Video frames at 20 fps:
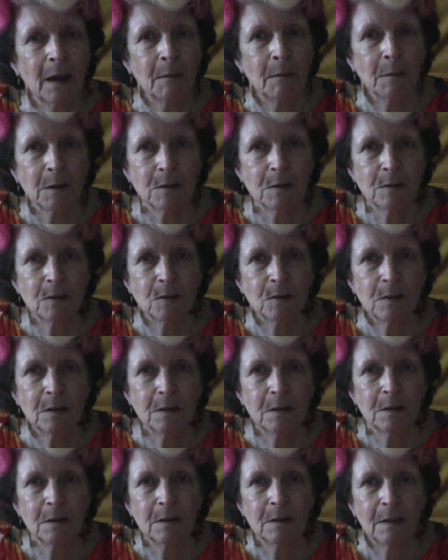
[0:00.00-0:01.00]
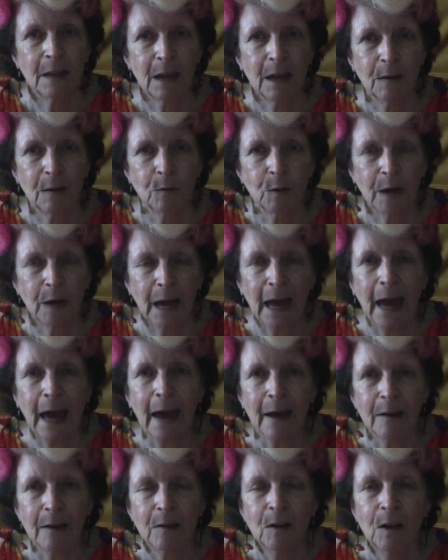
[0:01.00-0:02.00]
much that would
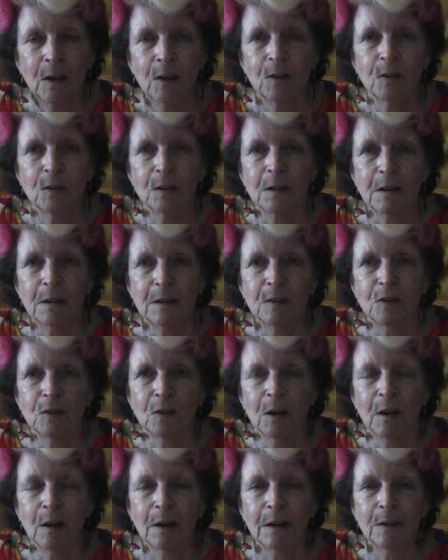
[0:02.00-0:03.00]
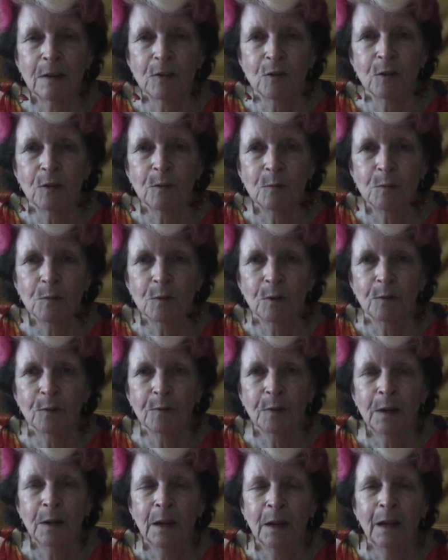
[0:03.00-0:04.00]
add to the design in terms of
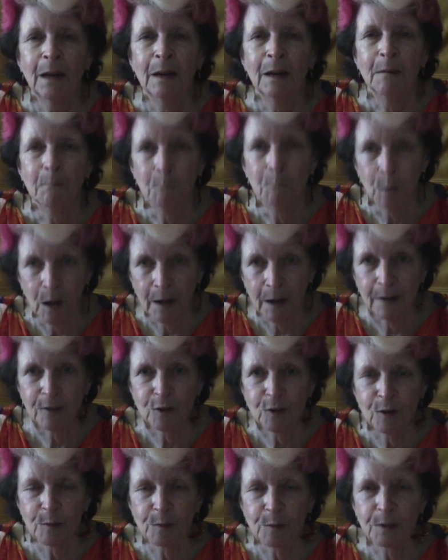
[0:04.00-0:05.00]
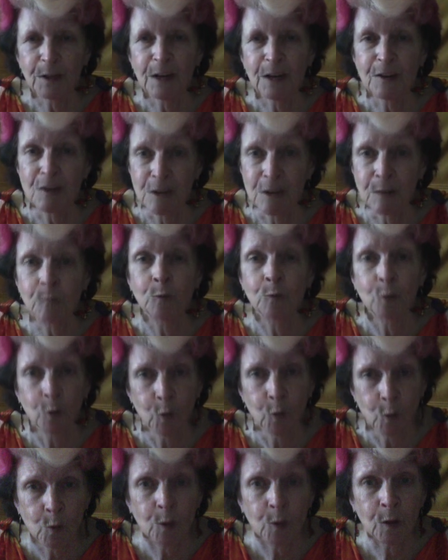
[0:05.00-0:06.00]
my interpretation. It would
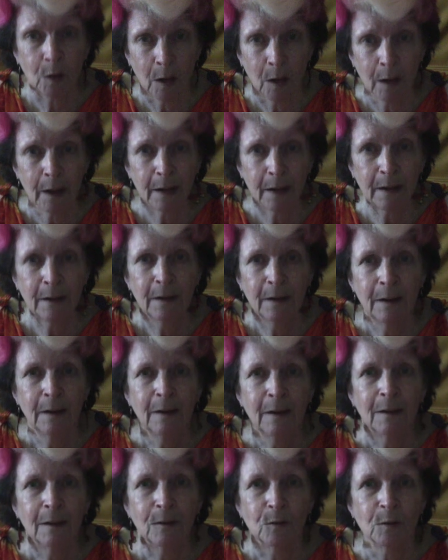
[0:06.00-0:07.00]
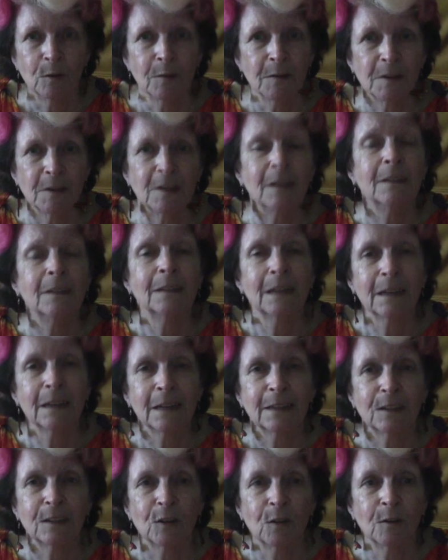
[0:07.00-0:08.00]
look like all of this had
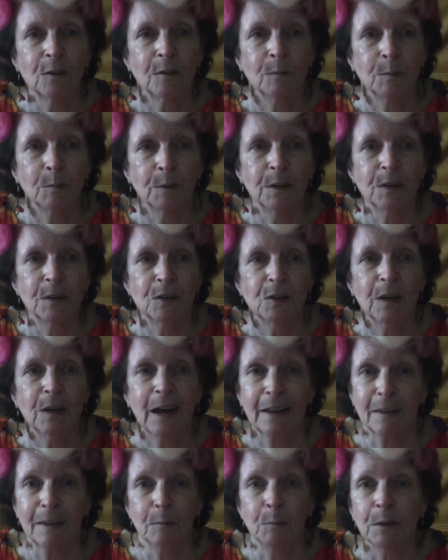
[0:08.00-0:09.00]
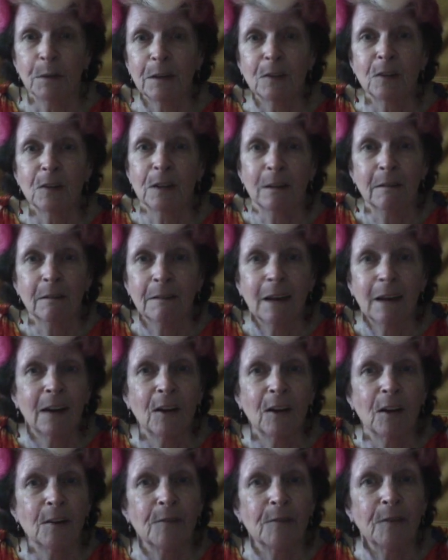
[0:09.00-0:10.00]
collected on the beach, at the beach, and
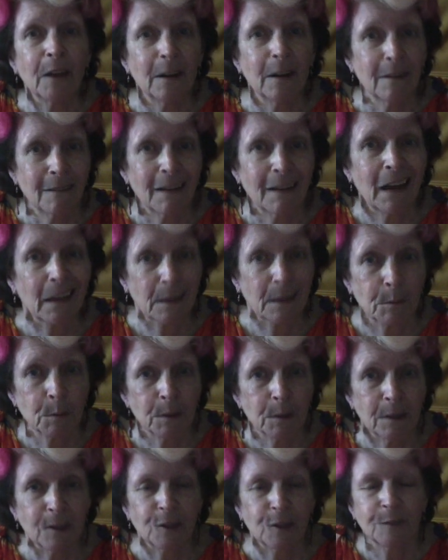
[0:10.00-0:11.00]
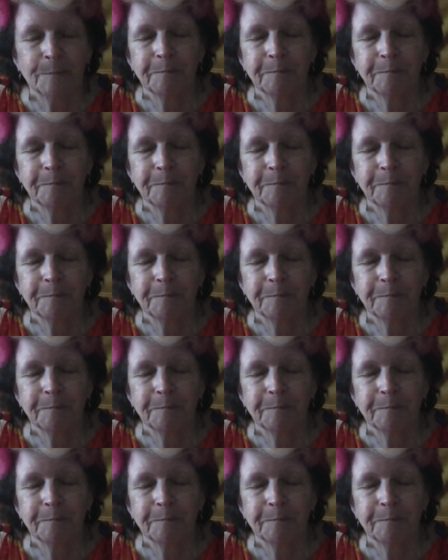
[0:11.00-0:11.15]
I'd found it at the beach.